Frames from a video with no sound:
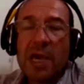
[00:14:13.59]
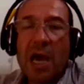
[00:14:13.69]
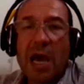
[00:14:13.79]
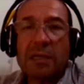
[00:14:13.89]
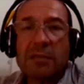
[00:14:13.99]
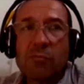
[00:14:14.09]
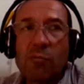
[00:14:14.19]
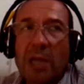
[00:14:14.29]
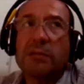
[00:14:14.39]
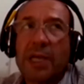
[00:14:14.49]
And
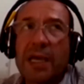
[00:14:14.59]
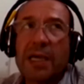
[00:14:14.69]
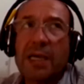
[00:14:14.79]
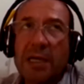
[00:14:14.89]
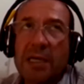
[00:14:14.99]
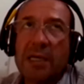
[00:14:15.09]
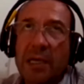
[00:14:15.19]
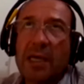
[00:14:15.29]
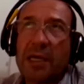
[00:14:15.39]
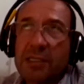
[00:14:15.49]
well,
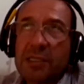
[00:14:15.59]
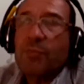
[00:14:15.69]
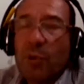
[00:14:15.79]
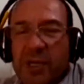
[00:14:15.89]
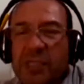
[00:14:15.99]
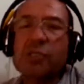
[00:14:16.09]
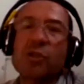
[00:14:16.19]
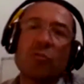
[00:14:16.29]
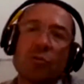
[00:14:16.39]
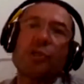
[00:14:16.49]
it's a promising
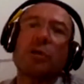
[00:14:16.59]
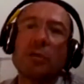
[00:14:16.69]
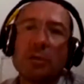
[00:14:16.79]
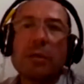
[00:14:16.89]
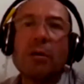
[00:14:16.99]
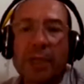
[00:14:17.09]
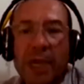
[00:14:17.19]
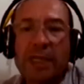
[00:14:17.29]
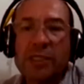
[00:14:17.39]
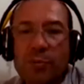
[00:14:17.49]
solution,
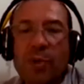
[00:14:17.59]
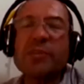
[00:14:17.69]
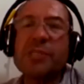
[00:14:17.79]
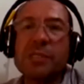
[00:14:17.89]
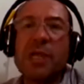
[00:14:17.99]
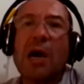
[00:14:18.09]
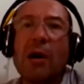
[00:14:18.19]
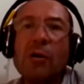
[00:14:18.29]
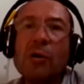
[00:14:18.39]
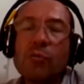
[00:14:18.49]
okay? It's promising
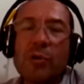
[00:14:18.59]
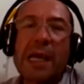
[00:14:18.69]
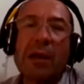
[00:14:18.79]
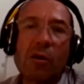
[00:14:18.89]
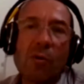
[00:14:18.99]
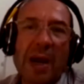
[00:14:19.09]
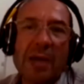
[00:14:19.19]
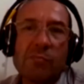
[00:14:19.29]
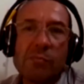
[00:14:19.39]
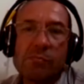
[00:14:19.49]
how we can
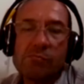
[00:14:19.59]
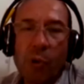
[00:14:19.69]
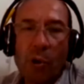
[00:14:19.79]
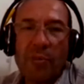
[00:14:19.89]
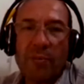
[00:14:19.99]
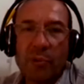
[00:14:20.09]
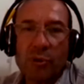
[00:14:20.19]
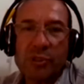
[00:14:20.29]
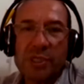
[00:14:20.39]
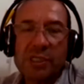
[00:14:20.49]
combine both
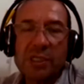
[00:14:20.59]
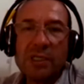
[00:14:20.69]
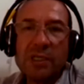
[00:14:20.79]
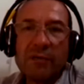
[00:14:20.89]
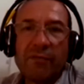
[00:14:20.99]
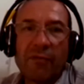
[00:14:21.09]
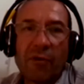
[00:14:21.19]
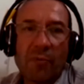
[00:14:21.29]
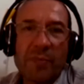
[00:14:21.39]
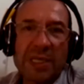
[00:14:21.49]
approaches
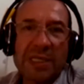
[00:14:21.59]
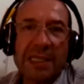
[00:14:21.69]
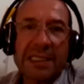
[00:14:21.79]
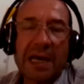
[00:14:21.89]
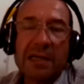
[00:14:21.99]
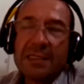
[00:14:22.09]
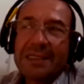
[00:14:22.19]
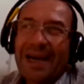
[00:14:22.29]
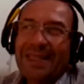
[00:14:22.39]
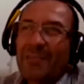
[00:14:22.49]
for big data.
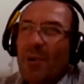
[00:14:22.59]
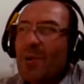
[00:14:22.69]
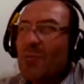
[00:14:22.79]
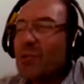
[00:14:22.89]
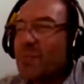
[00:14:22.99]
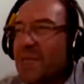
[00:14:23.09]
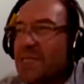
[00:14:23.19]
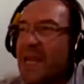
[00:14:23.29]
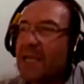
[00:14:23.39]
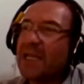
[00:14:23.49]
And the problem with big
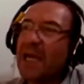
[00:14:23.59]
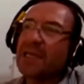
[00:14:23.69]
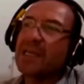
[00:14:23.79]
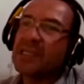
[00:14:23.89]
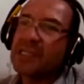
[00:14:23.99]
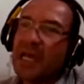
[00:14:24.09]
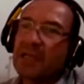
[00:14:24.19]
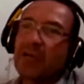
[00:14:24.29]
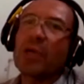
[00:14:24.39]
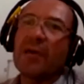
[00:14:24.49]
data is
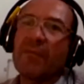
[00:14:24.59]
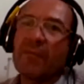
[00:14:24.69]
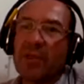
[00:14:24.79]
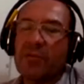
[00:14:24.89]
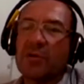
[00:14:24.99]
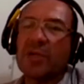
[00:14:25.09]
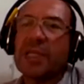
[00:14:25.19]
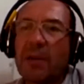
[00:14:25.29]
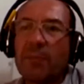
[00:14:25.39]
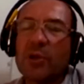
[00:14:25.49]
that, okay, from the
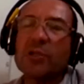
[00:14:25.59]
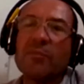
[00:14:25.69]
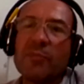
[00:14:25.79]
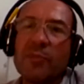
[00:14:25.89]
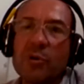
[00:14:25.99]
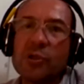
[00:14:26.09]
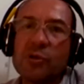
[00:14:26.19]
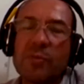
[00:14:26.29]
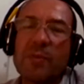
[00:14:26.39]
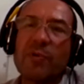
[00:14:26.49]
theoretical point of view,
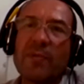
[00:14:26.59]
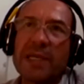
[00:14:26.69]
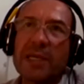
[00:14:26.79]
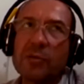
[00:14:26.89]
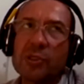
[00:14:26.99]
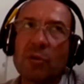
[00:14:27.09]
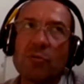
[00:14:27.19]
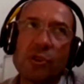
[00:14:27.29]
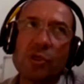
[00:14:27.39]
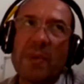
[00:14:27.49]
you may provide a good
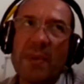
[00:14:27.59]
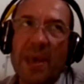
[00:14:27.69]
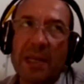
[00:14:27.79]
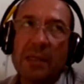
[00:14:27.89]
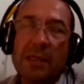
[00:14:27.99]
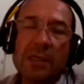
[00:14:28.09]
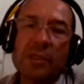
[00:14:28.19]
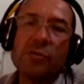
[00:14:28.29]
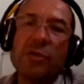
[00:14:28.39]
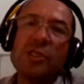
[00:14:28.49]
solution, but then
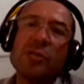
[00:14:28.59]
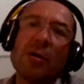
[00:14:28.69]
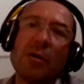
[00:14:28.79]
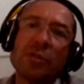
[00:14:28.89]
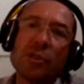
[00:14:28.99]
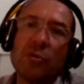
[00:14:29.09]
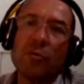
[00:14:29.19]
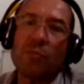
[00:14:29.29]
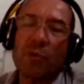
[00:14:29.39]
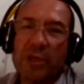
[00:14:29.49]
you need to go
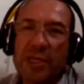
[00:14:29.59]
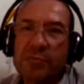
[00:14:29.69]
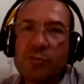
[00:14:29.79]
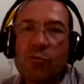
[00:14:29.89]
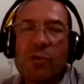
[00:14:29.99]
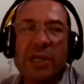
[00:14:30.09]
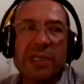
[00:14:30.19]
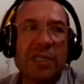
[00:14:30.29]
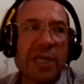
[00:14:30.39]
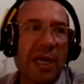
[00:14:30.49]
to projects. We are
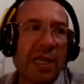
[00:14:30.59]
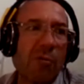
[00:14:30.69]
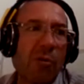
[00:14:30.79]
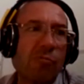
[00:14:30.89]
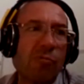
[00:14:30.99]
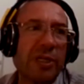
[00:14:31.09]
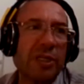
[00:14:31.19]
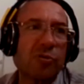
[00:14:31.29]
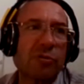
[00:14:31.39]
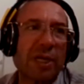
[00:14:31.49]
in the area where we
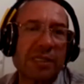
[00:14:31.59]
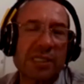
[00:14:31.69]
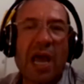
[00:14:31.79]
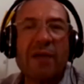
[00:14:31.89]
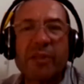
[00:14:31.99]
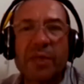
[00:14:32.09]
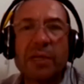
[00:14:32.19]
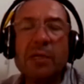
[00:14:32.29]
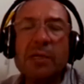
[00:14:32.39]
need to test everything.